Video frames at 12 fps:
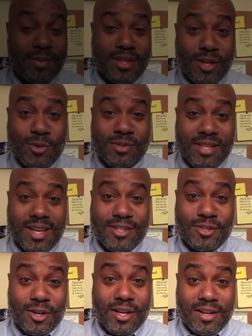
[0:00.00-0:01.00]
mean, those
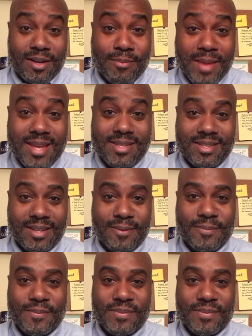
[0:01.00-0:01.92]
things are amazing,